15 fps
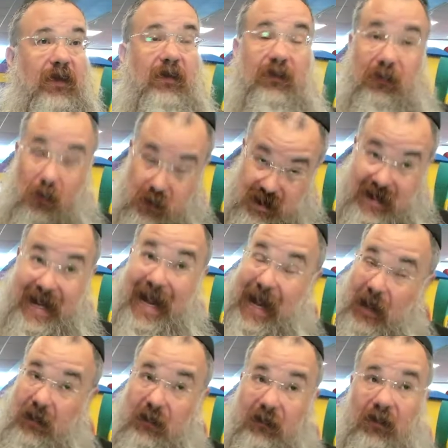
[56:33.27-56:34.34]
So we
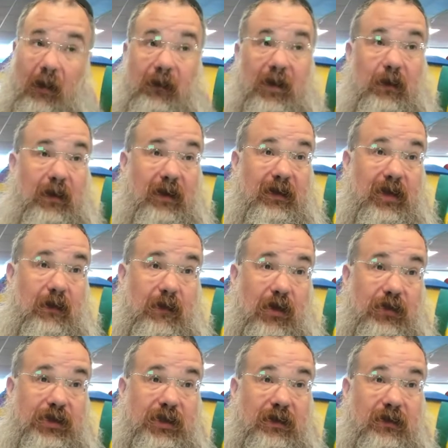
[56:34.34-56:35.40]
can do something about the
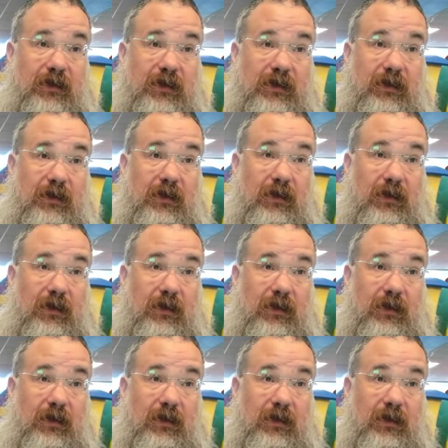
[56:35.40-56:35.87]
emotions.